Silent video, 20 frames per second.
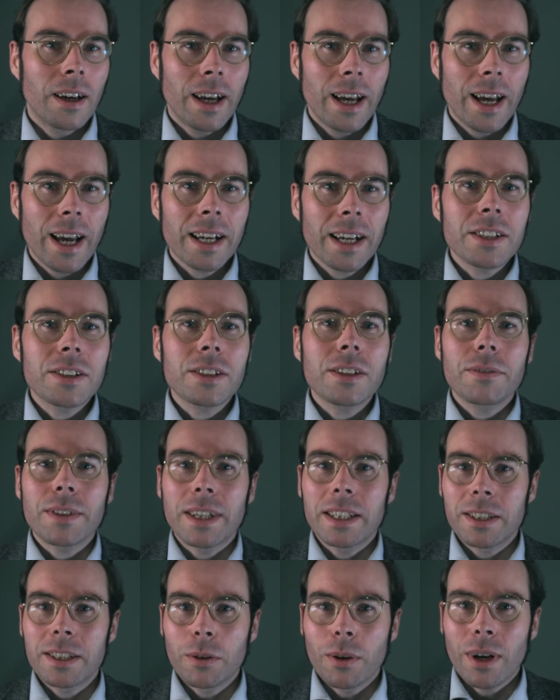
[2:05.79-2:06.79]

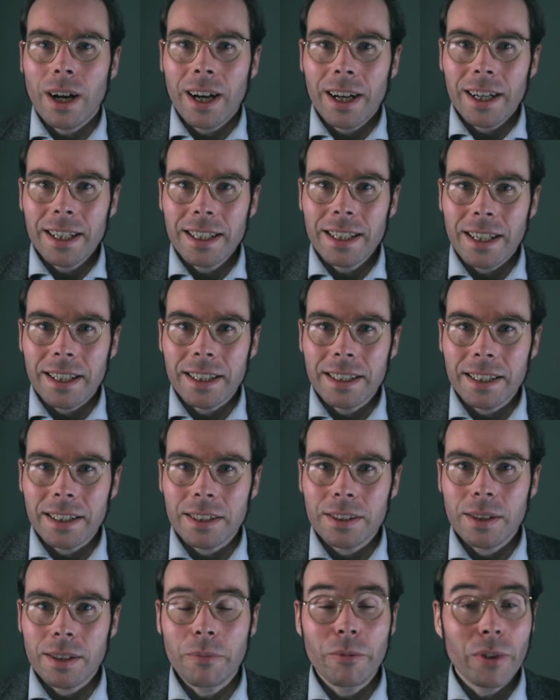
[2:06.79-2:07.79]
excavating or highlighting
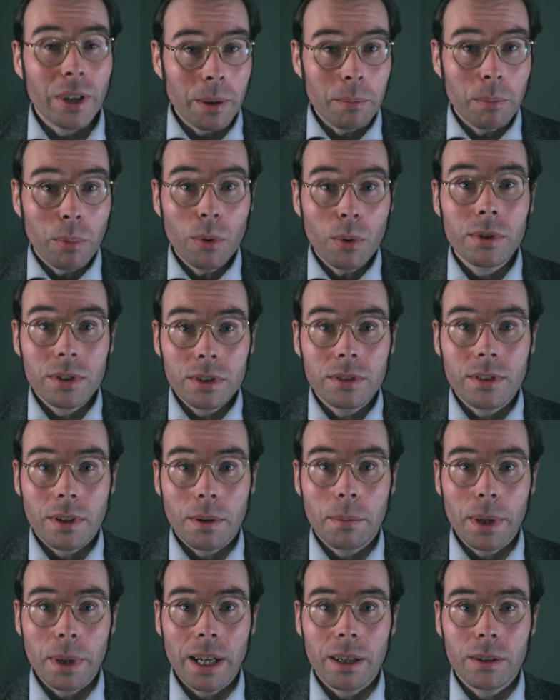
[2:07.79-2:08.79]
something important
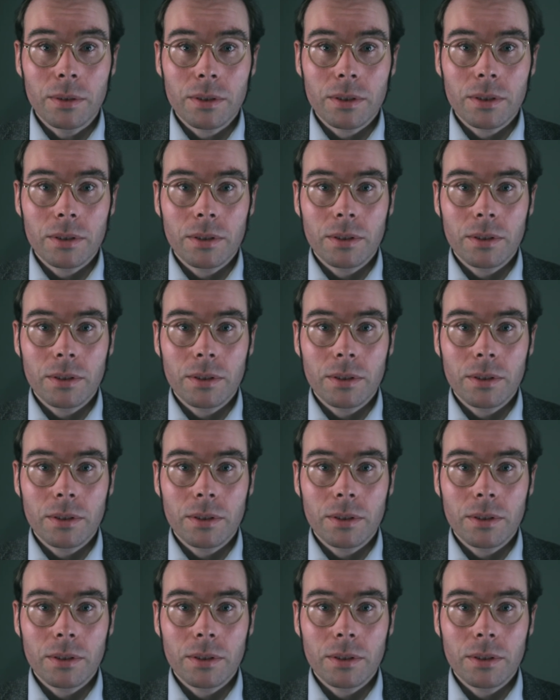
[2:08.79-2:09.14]
about